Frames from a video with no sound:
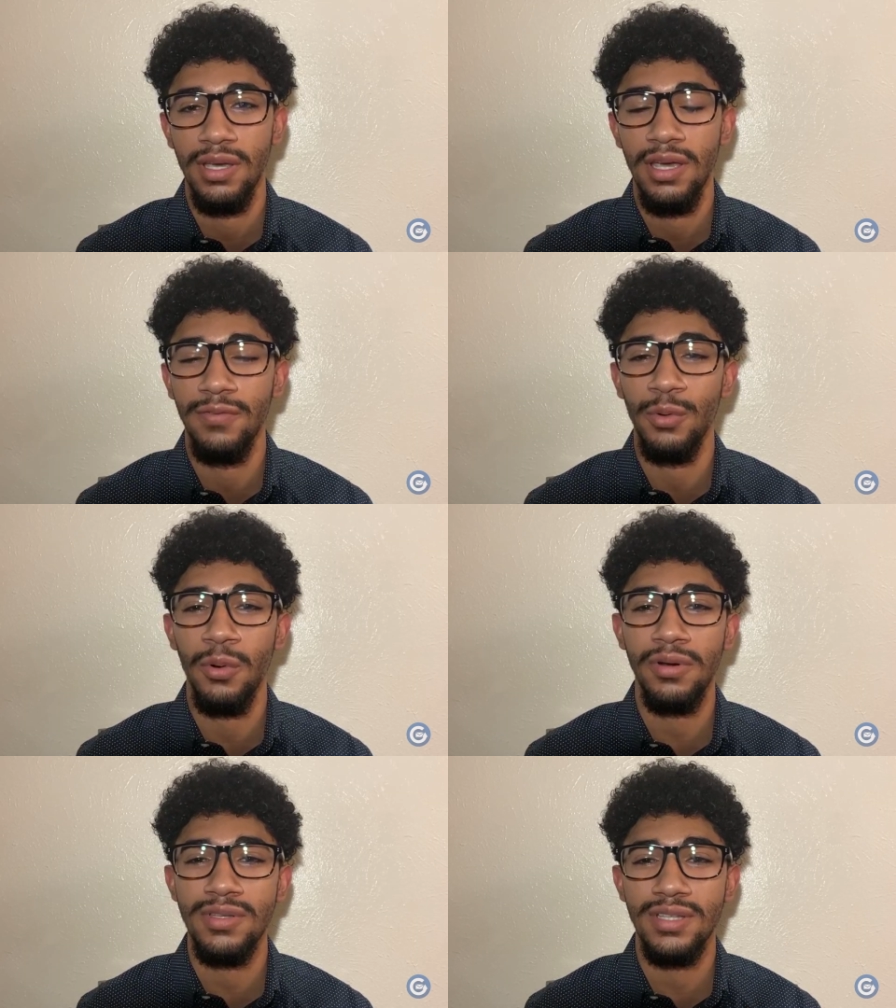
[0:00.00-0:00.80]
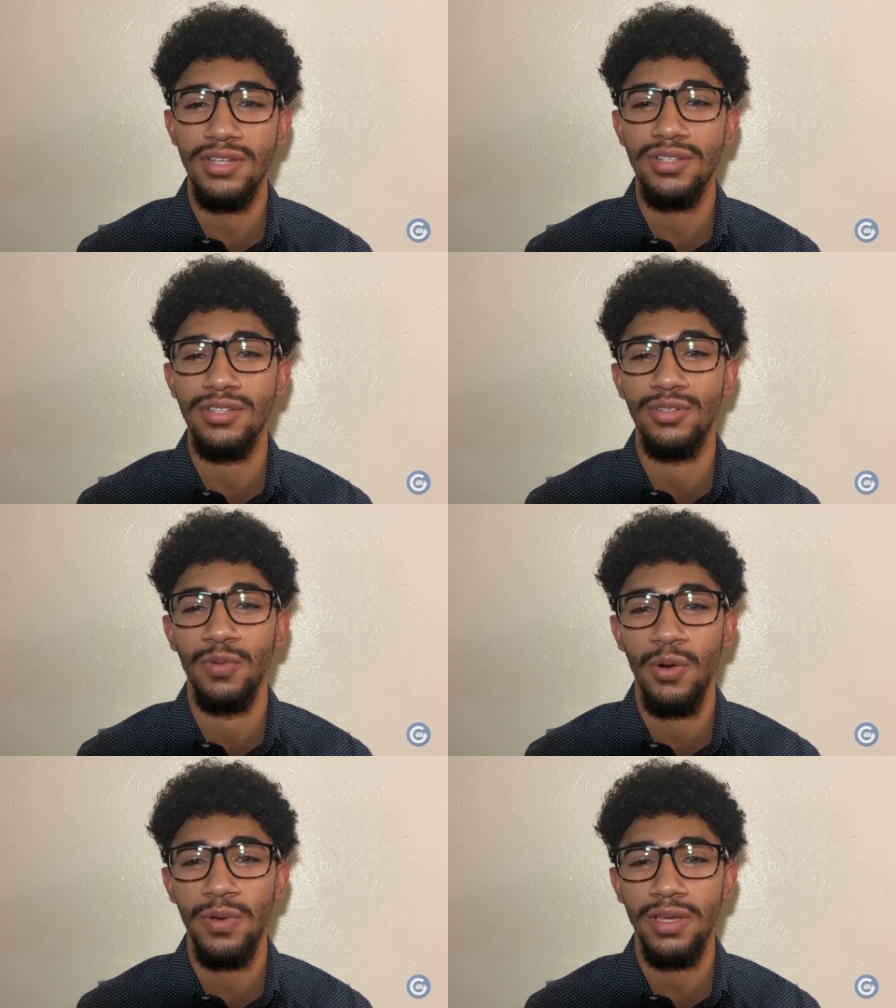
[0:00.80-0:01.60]
If your organization is
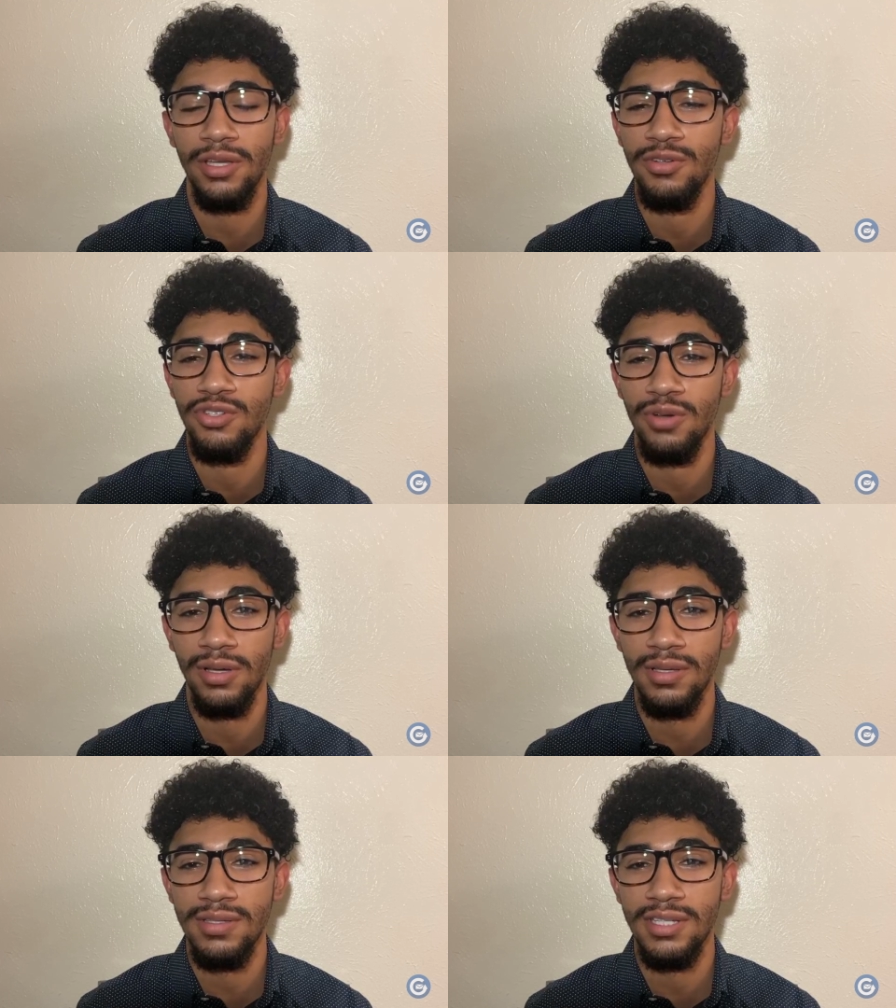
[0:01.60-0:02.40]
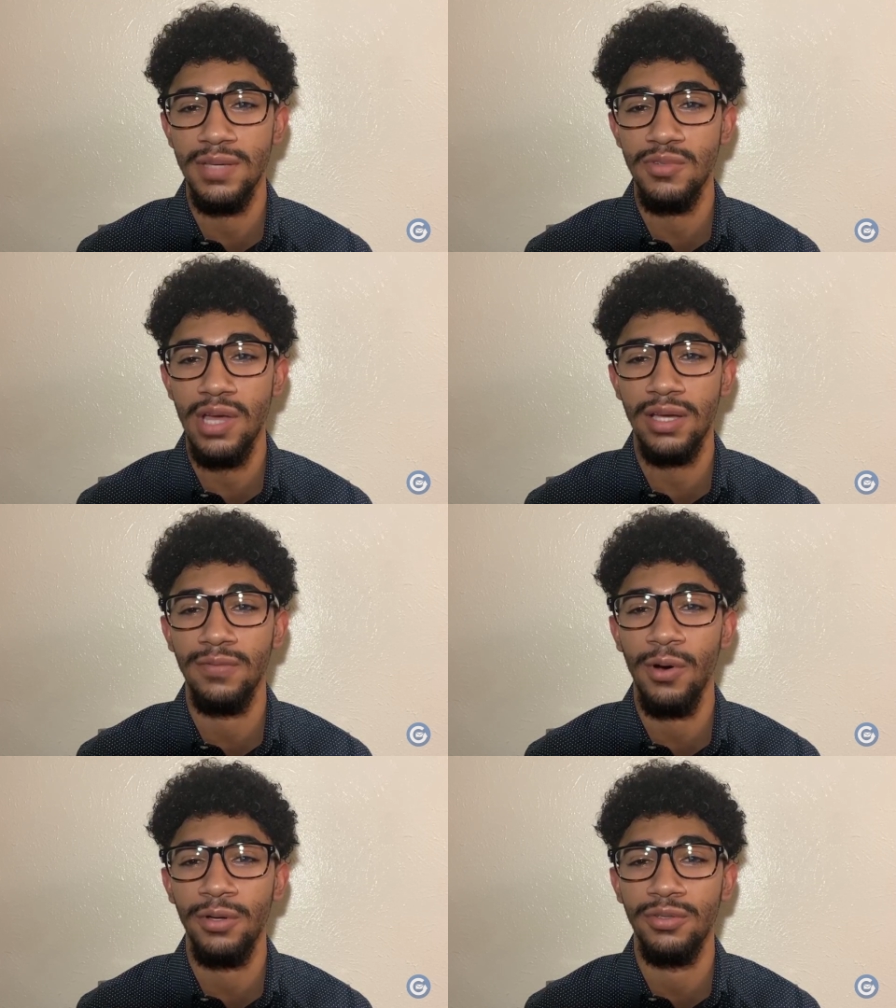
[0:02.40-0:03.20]
growing and you're struggling to keep track of
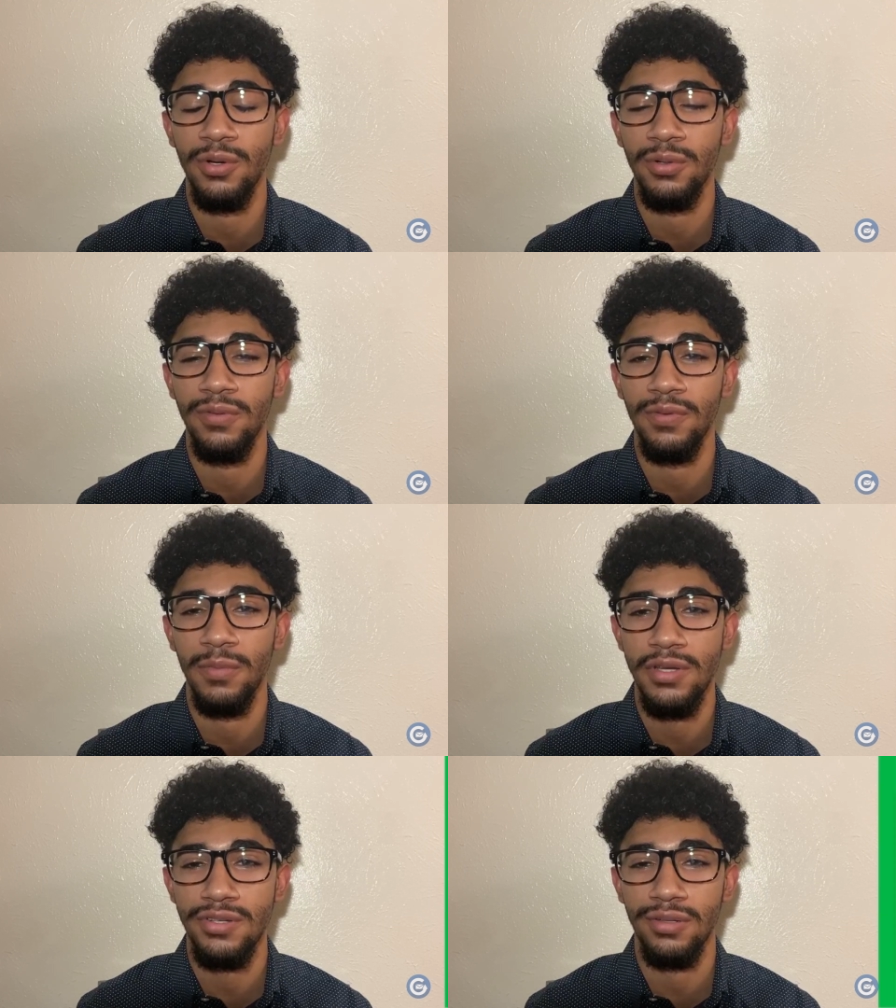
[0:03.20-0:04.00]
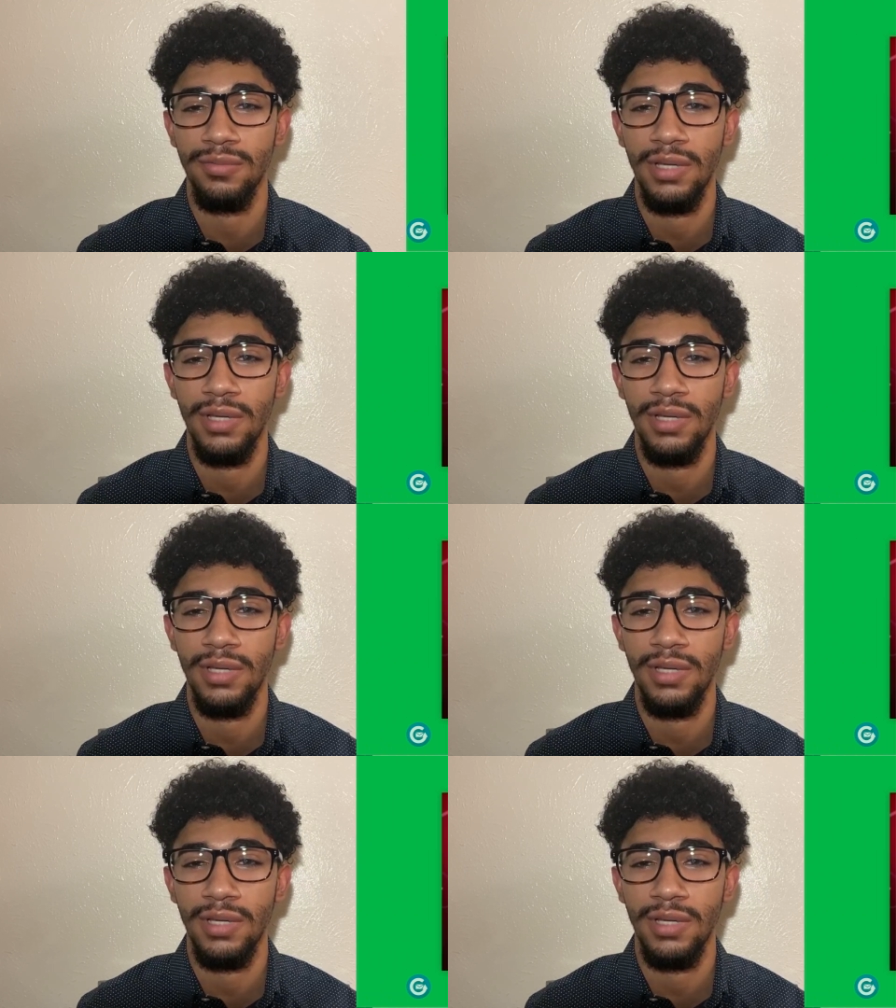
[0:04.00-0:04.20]
all your donor information,